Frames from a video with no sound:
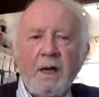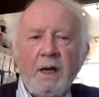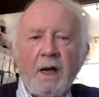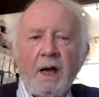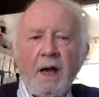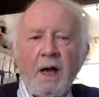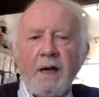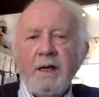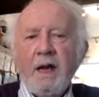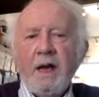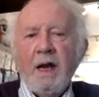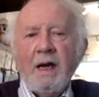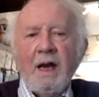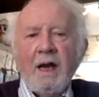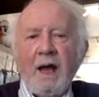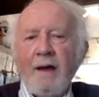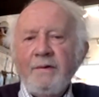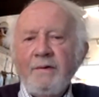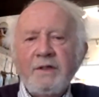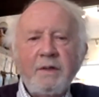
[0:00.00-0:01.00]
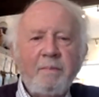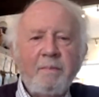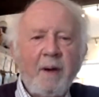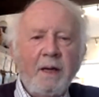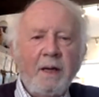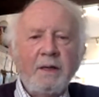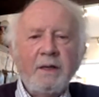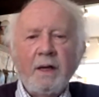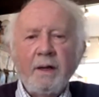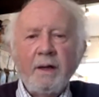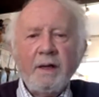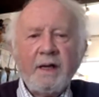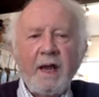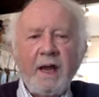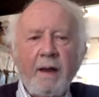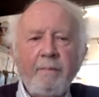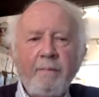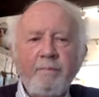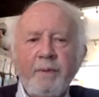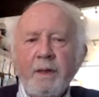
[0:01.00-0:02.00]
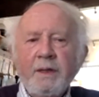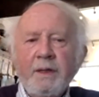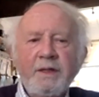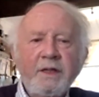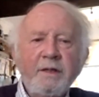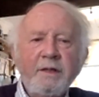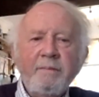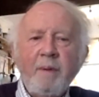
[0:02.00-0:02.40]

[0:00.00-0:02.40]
And yet lives depend on the capabilities